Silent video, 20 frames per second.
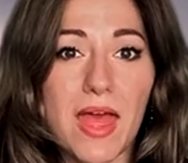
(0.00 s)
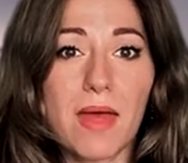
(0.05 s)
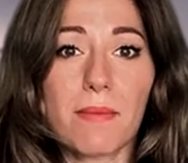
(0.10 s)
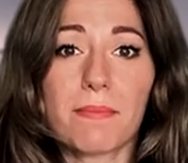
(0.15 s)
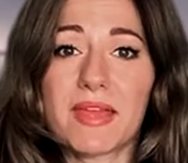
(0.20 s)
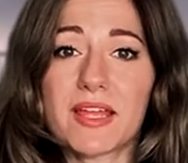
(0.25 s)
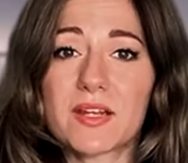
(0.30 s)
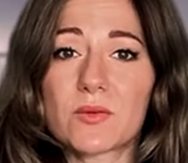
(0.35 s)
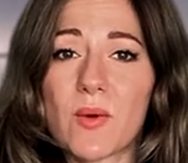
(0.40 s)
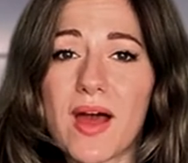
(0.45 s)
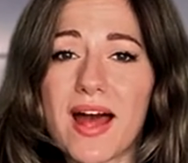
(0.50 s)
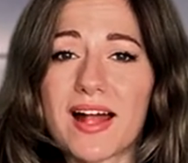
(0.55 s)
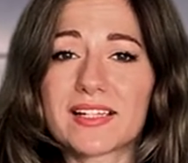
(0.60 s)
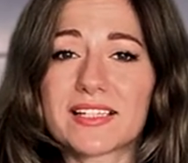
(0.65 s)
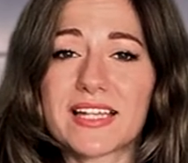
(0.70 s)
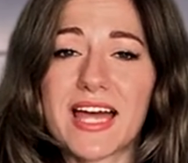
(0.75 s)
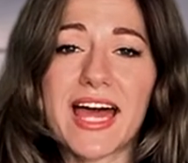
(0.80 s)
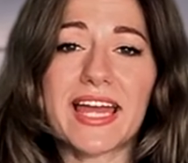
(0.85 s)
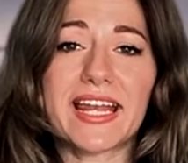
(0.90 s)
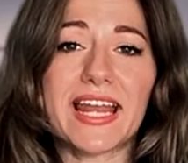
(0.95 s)
Meanwhile,
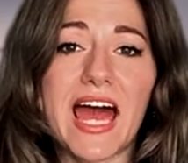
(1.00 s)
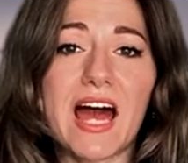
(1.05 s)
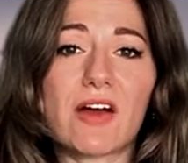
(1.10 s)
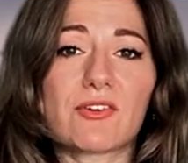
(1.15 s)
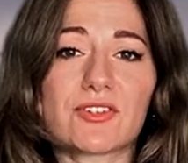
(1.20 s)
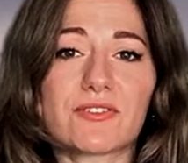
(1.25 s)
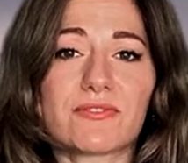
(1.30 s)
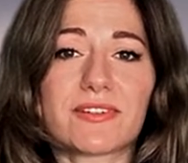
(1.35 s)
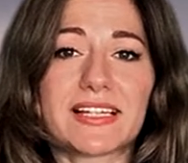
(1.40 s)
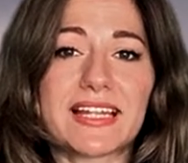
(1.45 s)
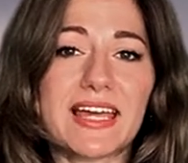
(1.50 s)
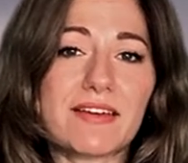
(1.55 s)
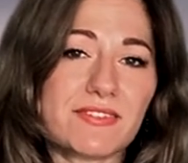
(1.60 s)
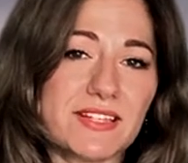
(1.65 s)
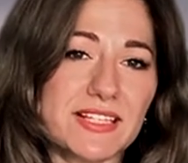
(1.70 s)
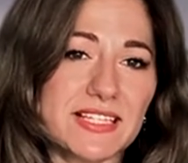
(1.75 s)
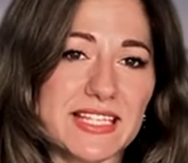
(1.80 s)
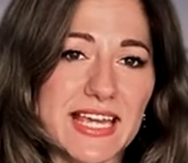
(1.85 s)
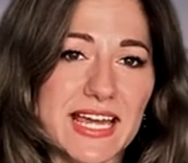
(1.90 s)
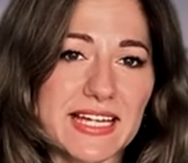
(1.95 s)
9 out of
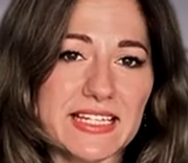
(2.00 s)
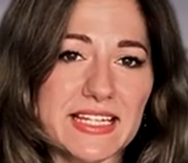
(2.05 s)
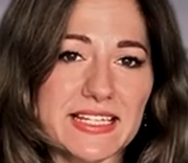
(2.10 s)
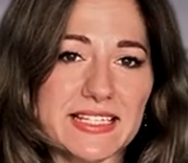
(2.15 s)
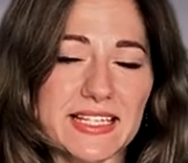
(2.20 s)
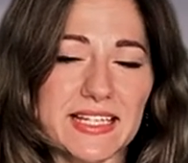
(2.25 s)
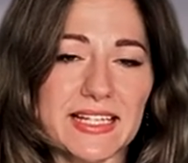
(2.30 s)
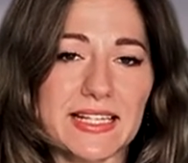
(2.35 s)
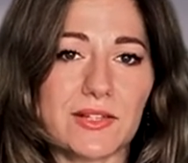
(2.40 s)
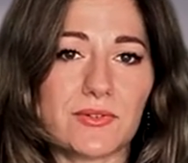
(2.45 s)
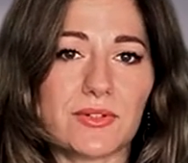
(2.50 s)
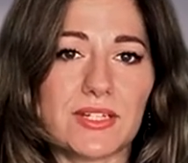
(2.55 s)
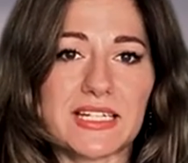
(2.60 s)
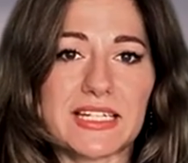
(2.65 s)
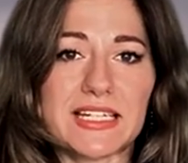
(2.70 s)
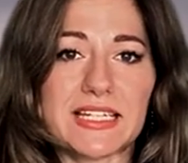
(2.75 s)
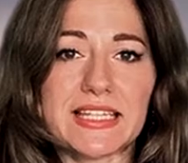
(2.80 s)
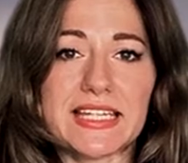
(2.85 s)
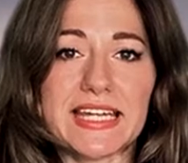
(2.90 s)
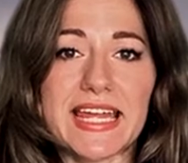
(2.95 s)
11 sectors included
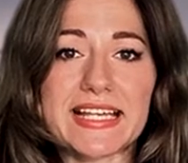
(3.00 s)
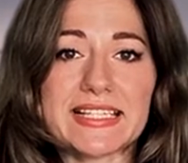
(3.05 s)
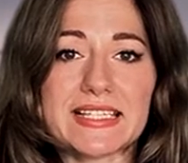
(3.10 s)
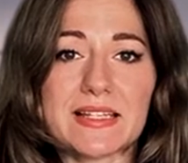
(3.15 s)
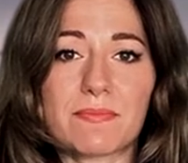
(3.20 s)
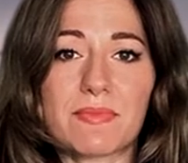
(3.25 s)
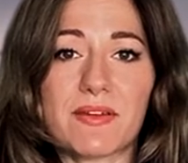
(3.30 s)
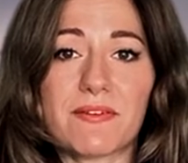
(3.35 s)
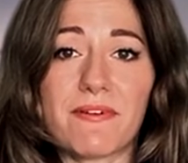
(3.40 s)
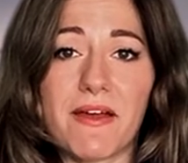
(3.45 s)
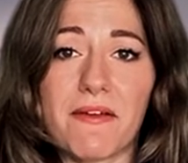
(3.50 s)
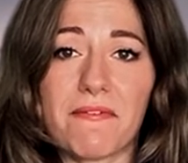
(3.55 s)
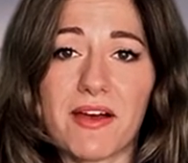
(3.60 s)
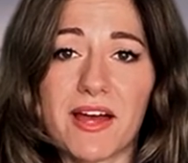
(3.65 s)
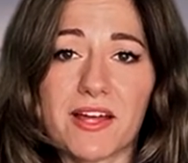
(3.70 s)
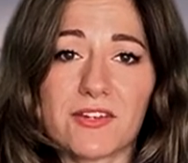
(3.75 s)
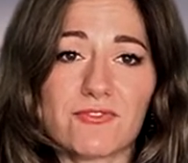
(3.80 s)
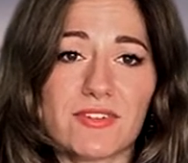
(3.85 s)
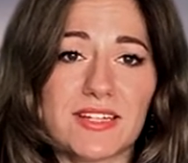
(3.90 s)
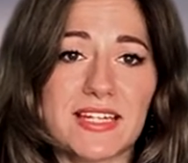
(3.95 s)
in the S&P
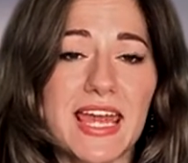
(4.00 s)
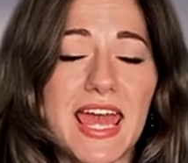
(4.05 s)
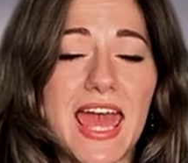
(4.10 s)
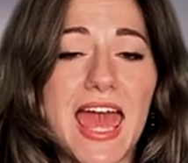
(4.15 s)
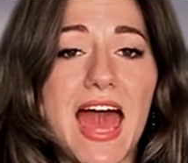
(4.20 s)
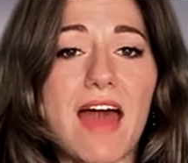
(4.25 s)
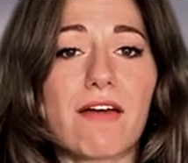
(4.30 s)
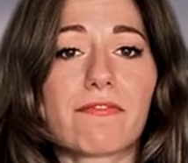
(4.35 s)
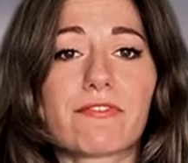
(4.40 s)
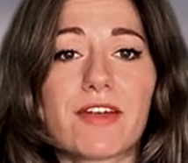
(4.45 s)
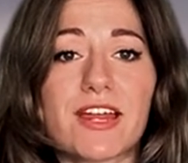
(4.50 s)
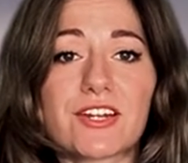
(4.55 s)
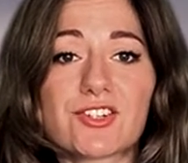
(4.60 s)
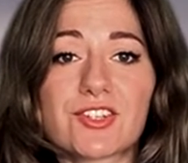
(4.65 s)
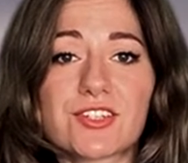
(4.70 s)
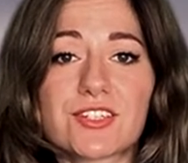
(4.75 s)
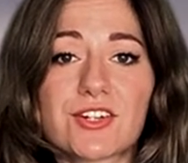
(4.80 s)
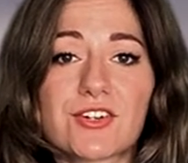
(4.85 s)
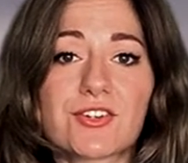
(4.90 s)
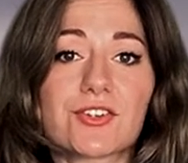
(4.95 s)
500 have
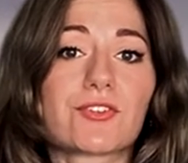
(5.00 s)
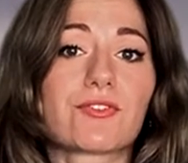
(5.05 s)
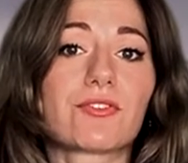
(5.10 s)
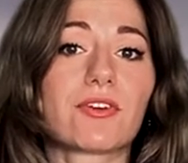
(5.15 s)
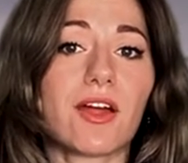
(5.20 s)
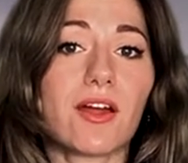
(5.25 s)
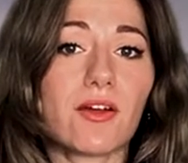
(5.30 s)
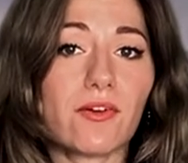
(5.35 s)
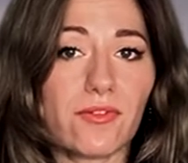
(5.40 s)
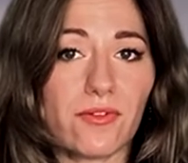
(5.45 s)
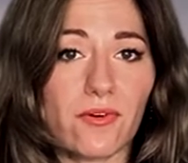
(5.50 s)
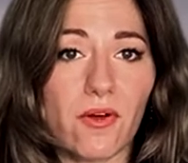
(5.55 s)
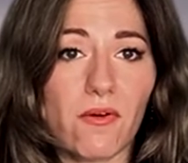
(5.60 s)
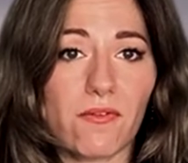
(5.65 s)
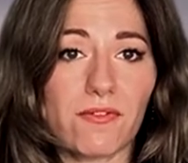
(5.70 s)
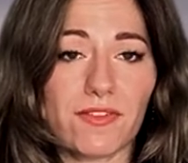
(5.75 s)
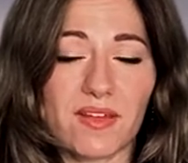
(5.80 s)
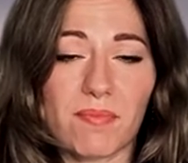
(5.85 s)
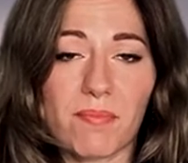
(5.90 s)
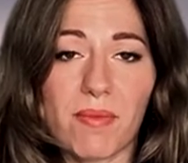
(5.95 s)
registered growth
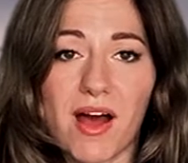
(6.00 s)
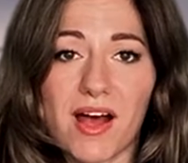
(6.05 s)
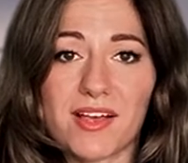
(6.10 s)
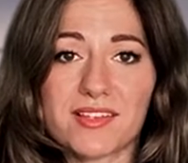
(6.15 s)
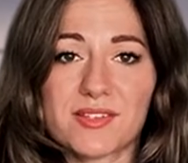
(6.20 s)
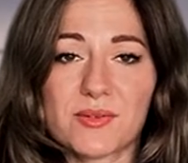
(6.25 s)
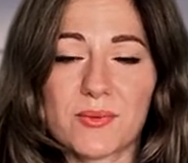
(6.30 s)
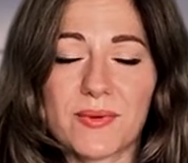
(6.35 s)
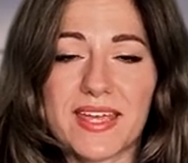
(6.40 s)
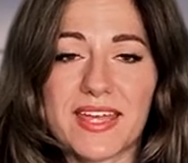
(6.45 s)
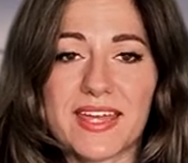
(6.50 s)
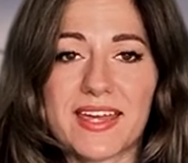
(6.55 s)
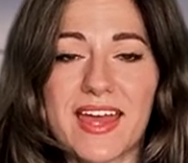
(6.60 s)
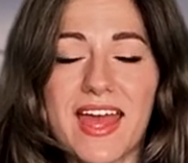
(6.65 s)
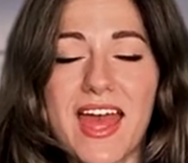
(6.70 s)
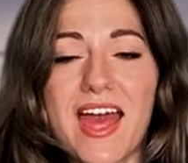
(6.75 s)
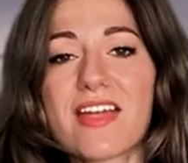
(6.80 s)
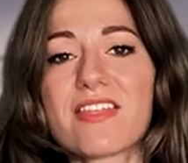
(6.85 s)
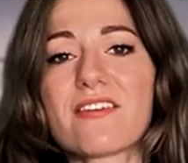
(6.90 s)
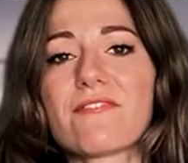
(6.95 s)
over the past week.
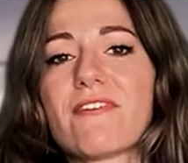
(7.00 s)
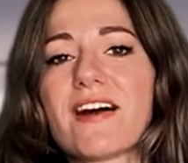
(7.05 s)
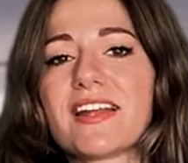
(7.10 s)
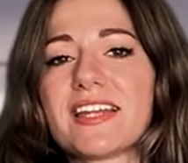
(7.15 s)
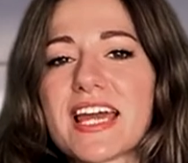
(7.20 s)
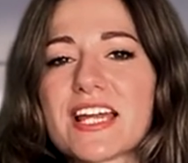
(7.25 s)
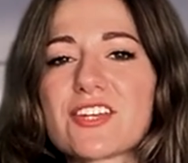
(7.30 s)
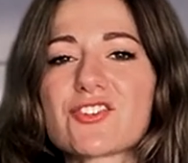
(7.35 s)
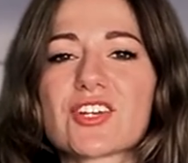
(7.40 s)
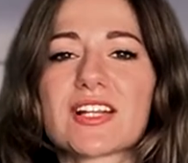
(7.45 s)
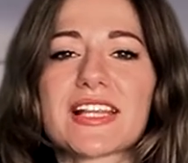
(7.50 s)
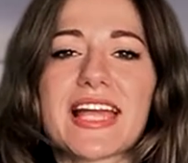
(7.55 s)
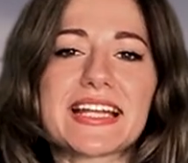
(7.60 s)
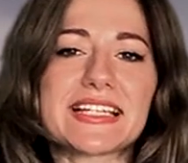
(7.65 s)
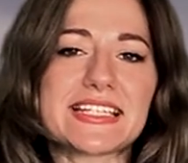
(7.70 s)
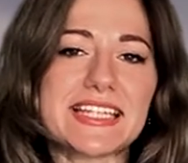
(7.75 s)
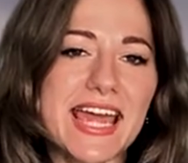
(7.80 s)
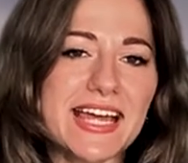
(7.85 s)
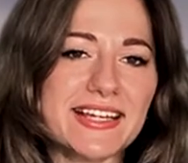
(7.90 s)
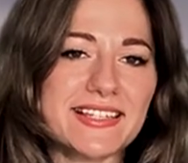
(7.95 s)
The financial
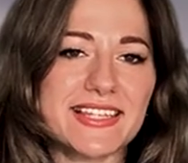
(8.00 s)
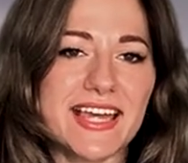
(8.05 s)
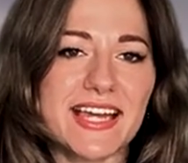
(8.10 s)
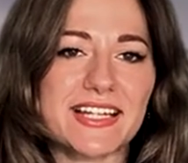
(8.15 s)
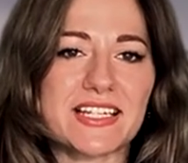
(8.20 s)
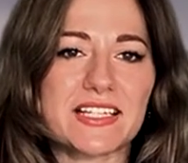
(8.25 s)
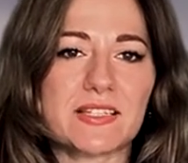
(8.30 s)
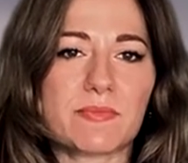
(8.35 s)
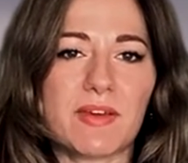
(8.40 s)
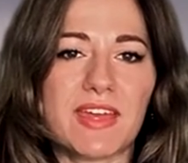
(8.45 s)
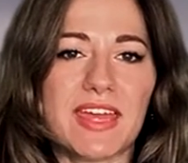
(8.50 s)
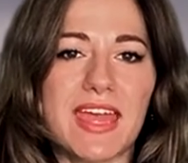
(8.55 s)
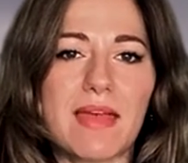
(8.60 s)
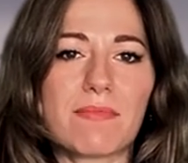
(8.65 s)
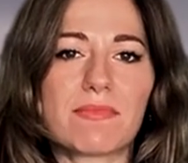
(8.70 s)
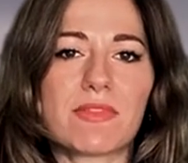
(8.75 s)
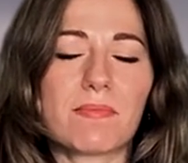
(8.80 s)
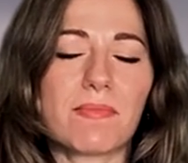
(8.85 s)
and tech sectors became the